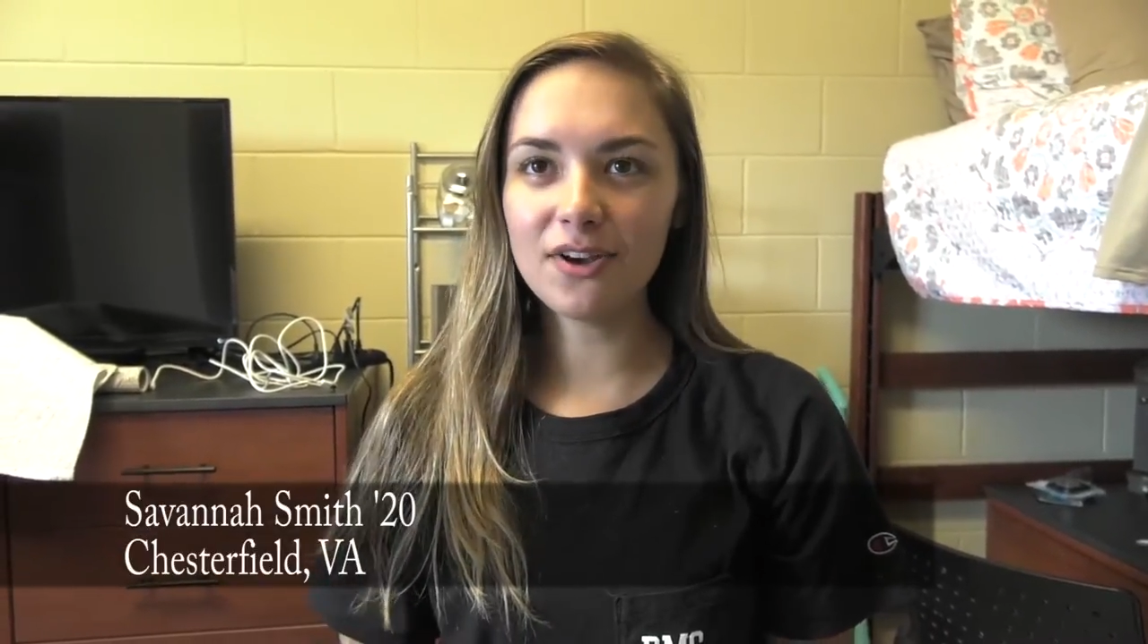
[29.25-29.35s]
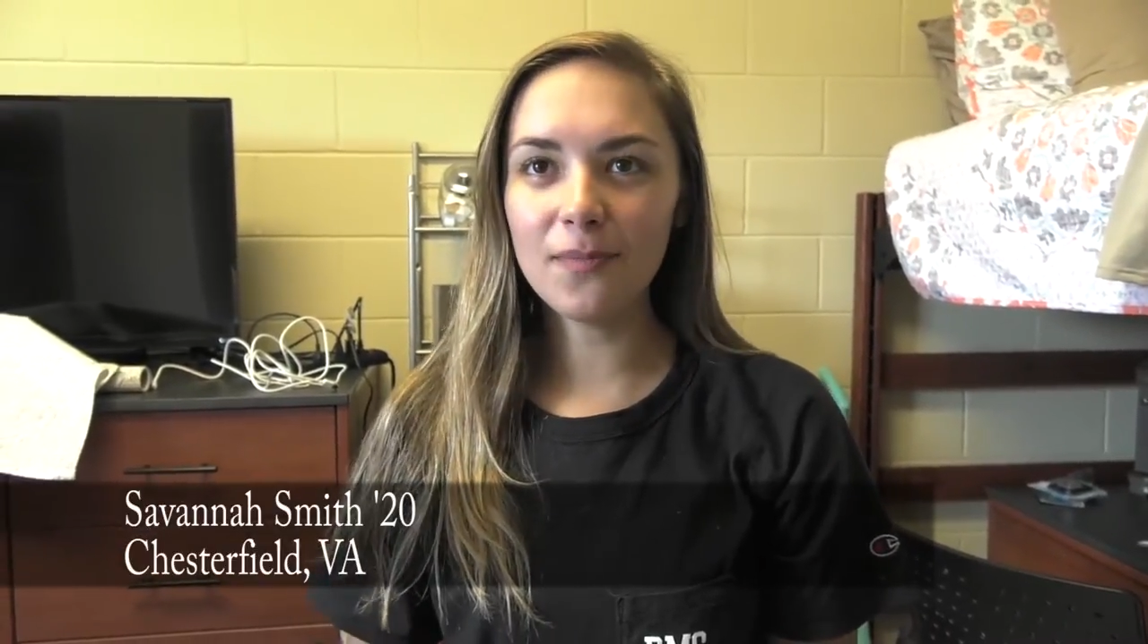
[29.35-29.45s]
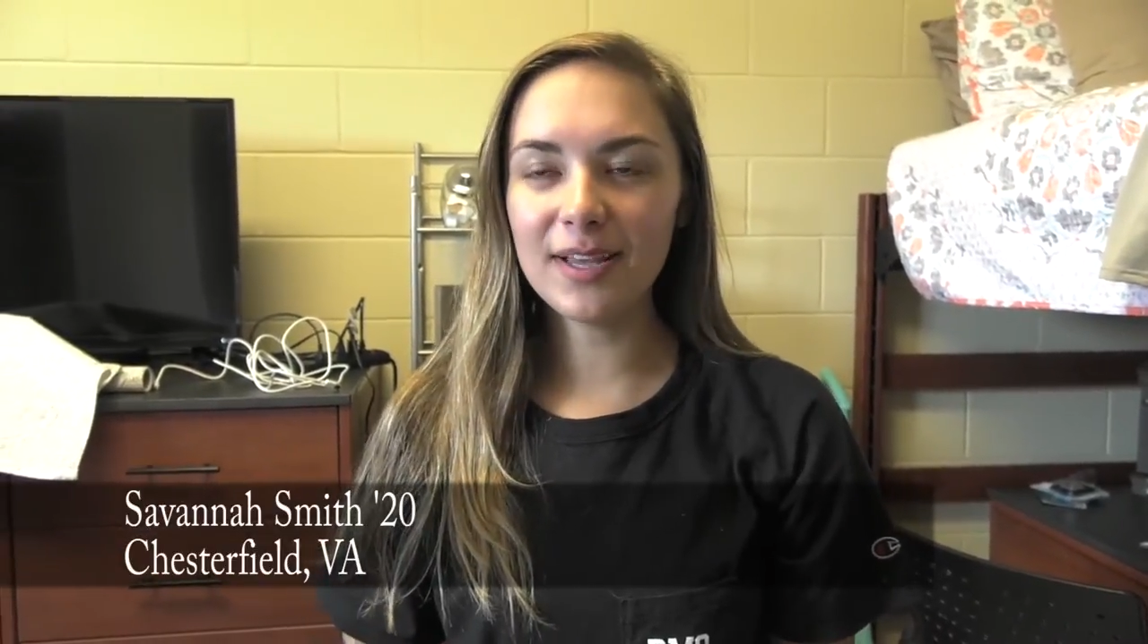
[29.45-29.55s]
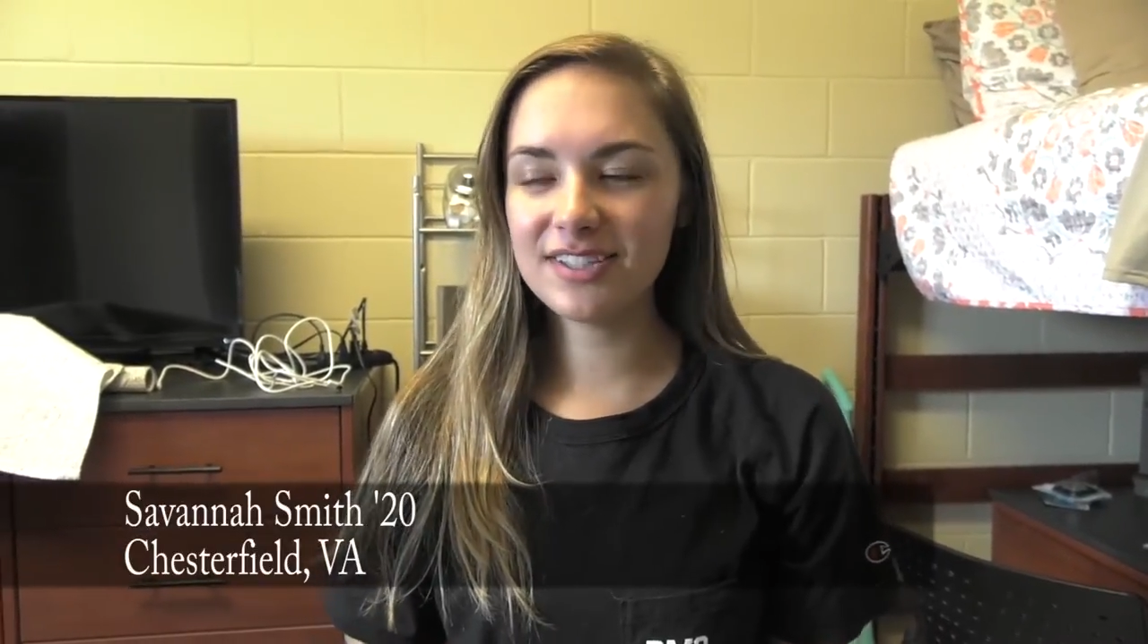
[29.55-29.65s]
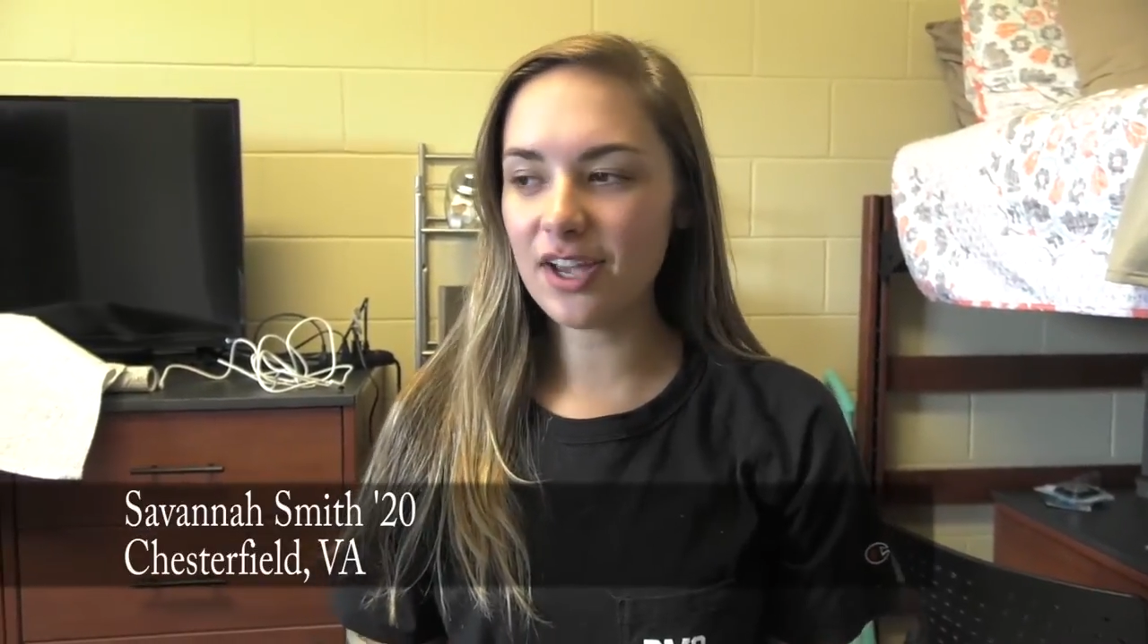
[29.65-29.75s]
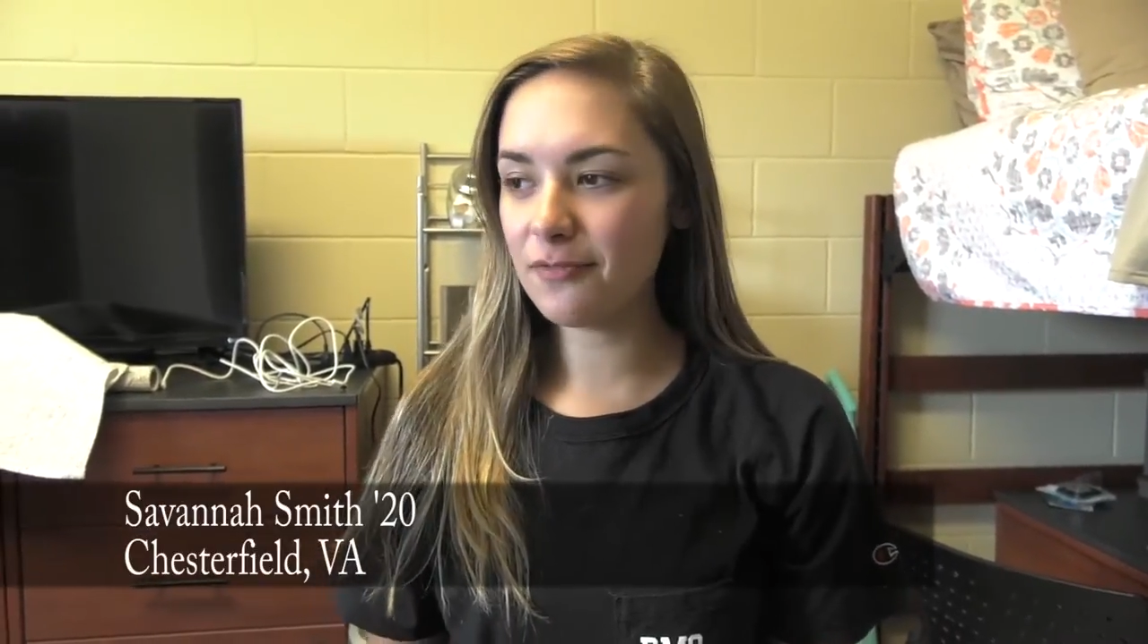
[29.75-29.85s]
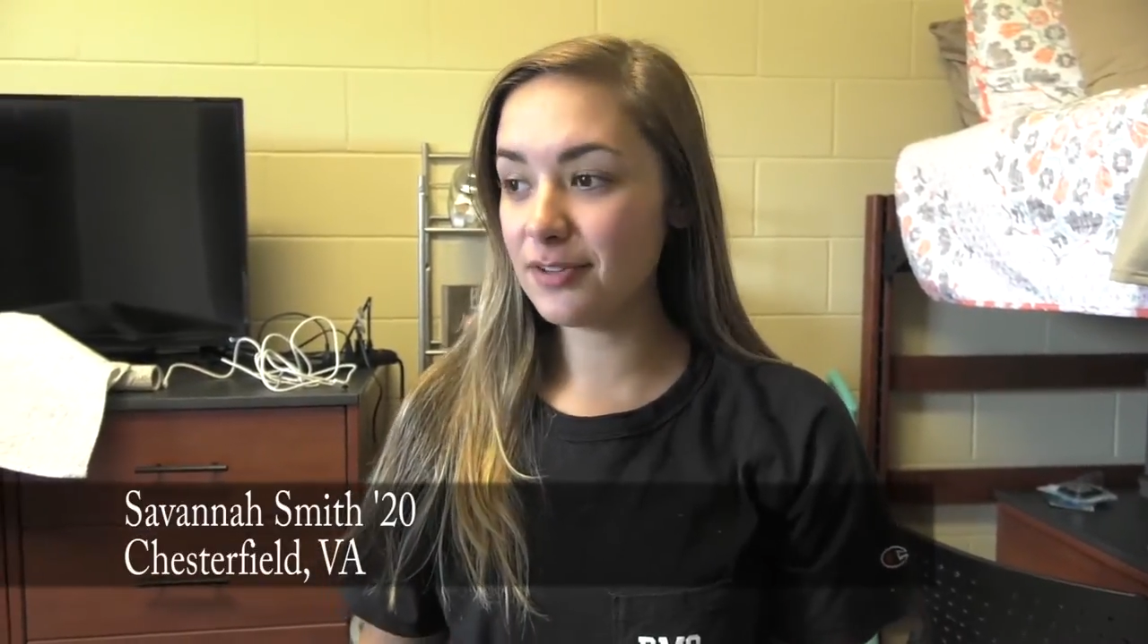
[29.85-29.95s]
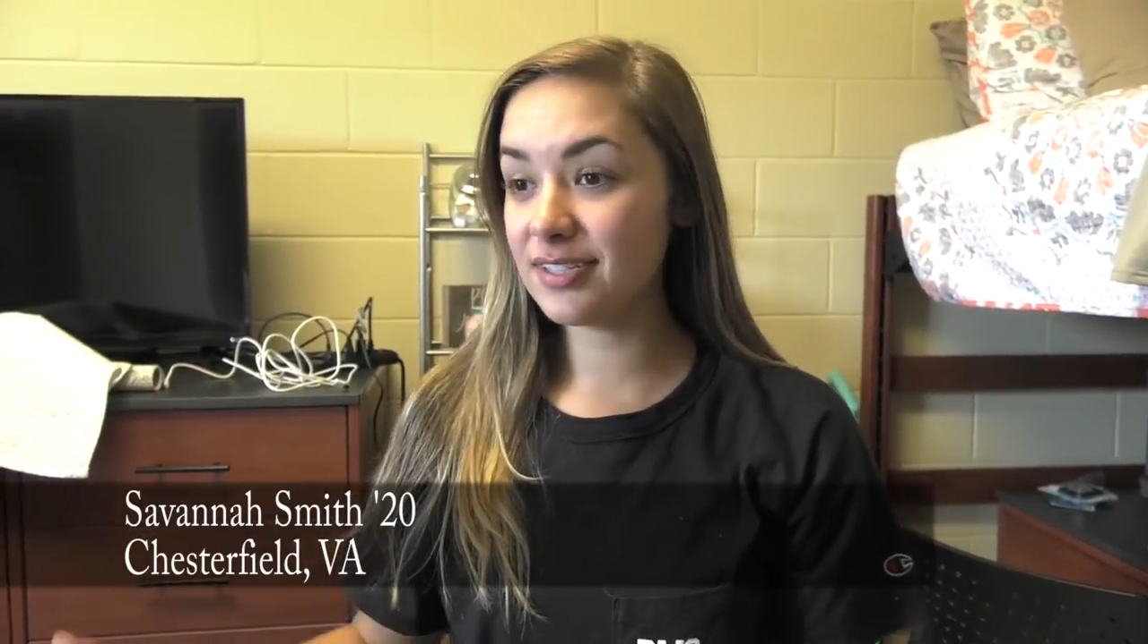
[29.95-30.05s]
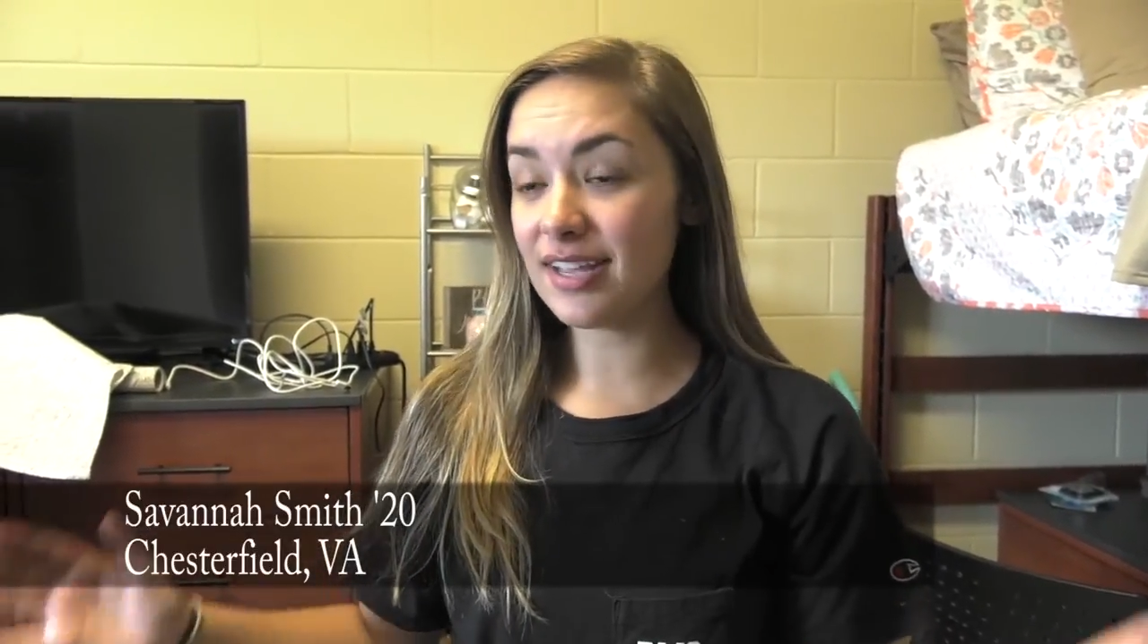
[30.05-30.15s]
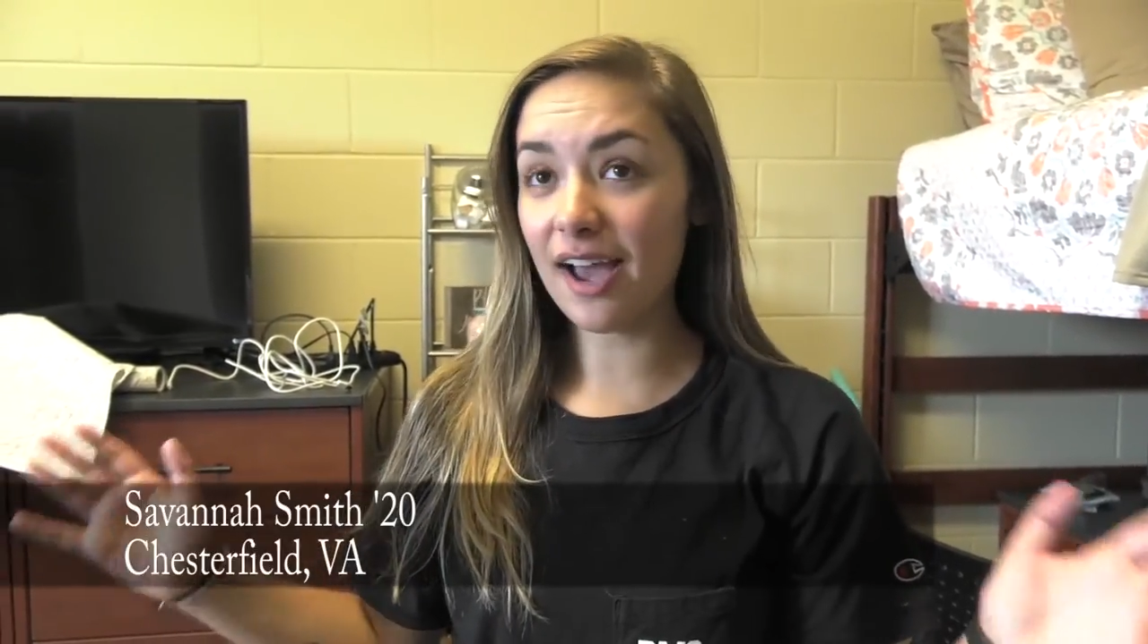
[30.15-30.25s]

all my stuff was